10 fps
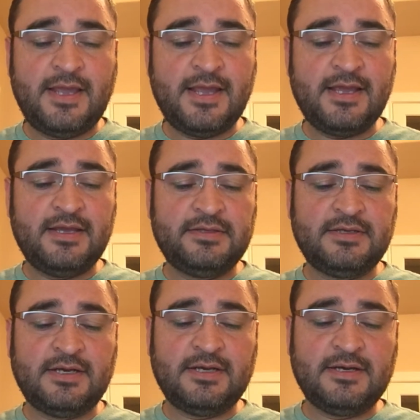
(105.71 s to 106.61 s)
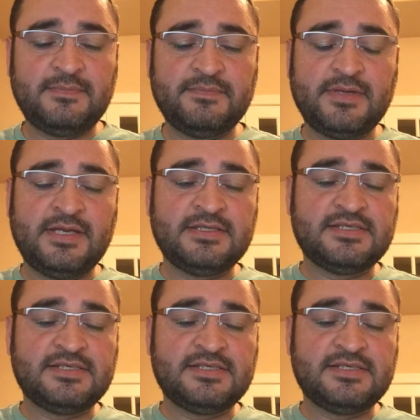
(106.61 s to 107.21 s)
And